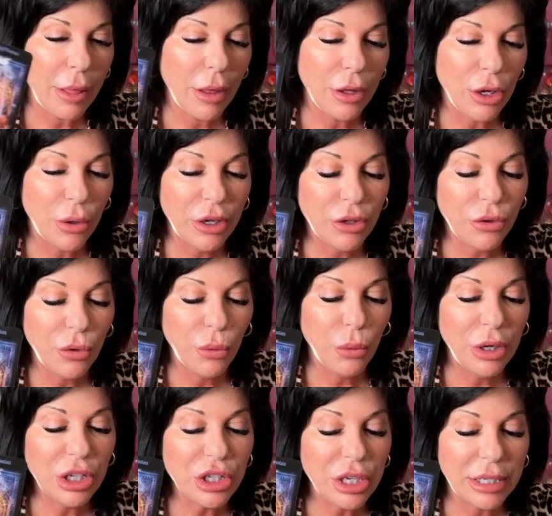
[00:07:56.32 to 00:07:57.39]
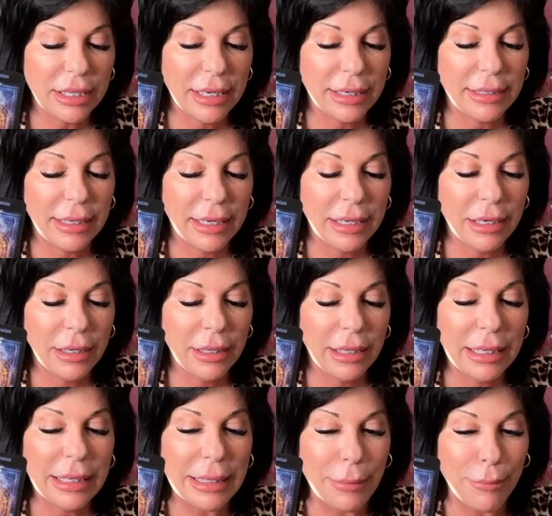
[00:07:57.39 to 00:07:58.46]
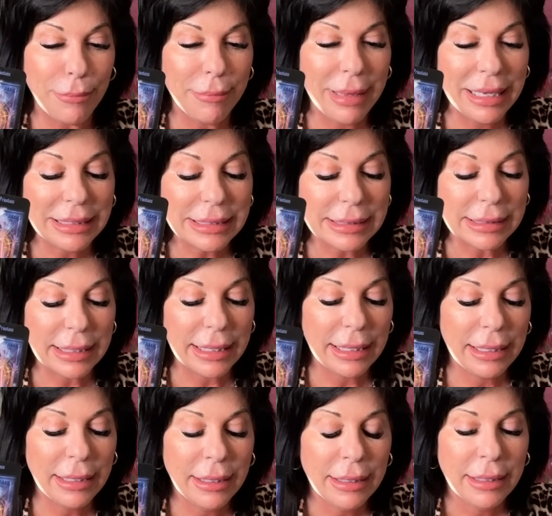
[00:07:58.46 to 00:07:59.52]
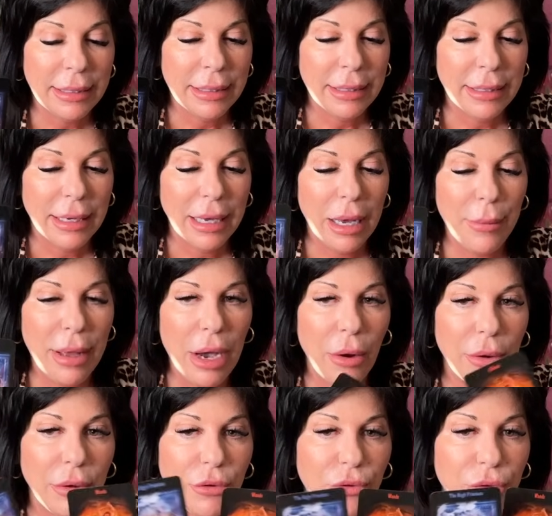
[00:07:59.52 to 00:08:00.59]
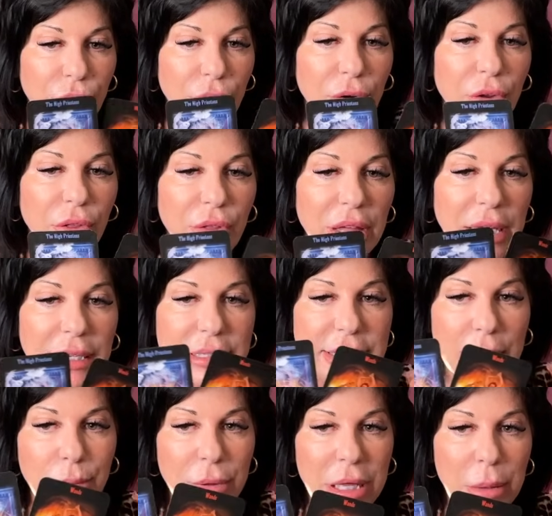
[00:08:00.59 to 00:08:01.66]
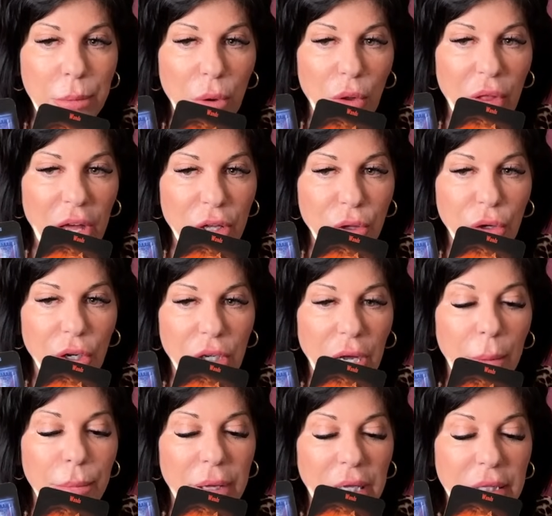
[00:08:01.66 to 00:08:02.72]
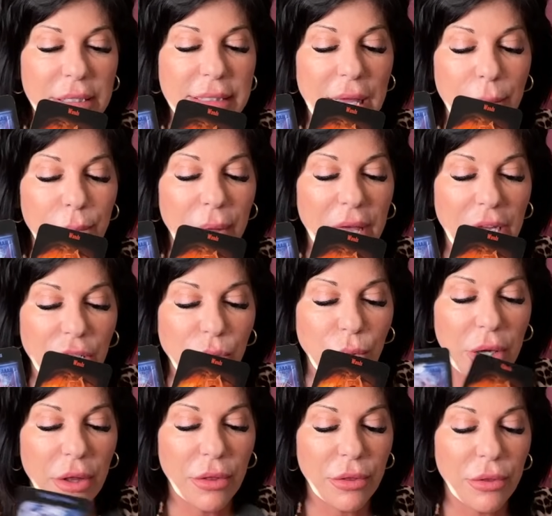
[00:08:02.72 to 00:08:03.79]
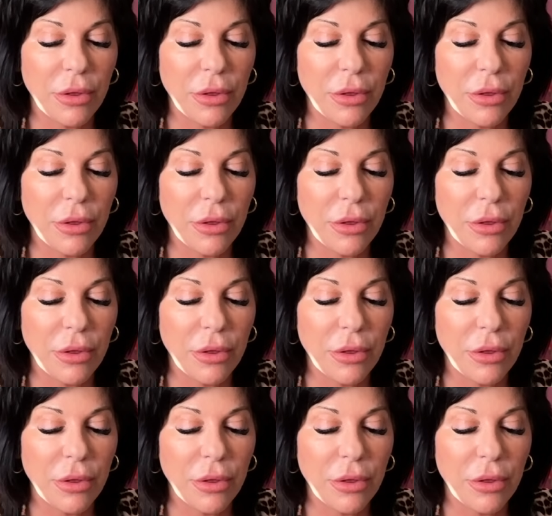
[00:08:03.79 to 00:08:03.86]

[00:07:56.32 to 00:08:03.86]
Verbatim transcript: your intuition kicked in immensely about certain things and people that you could not be on the same page with.